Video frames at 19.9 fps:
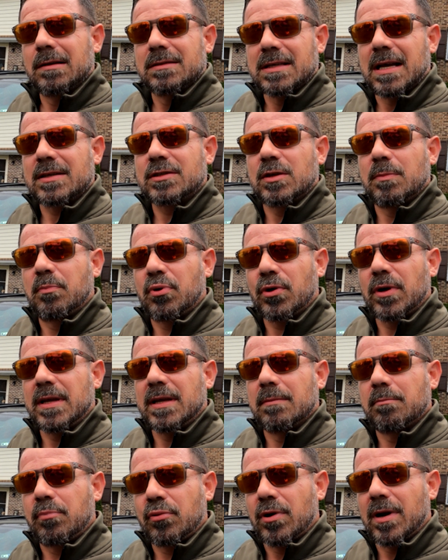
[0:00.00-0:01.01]
was actually pretty
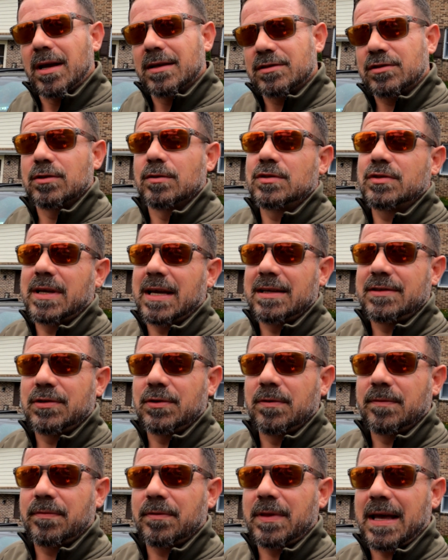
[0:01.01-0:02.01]
impressed, so stay
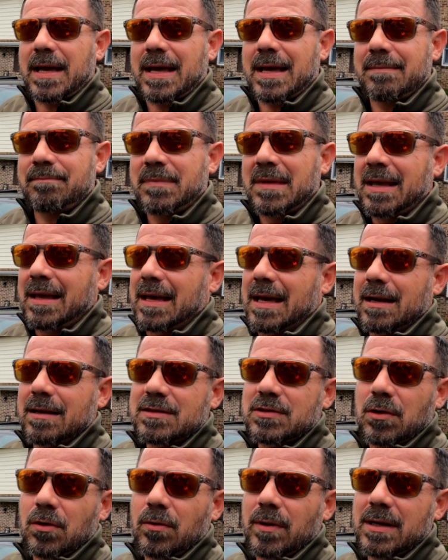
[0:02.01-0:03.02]
tuned for that. And
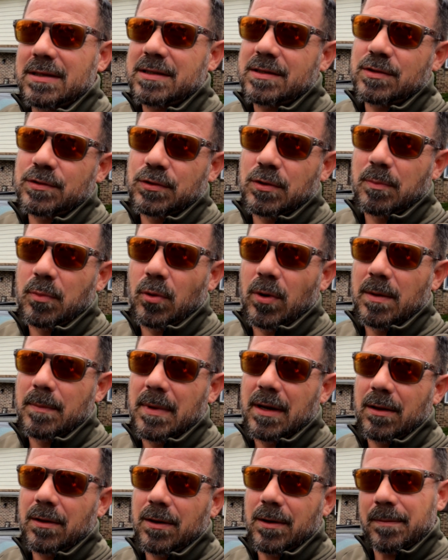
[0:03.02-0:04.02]
as always, this is your boy
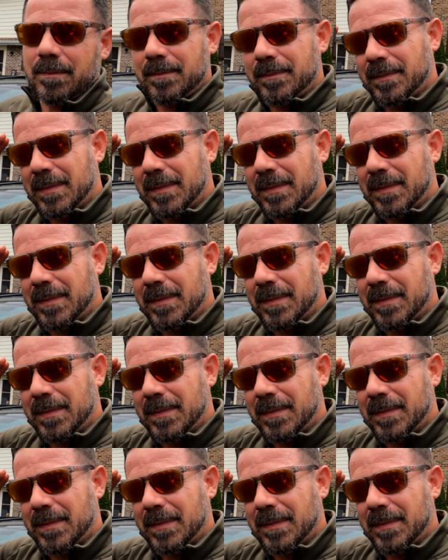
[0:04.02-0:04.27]
Miller,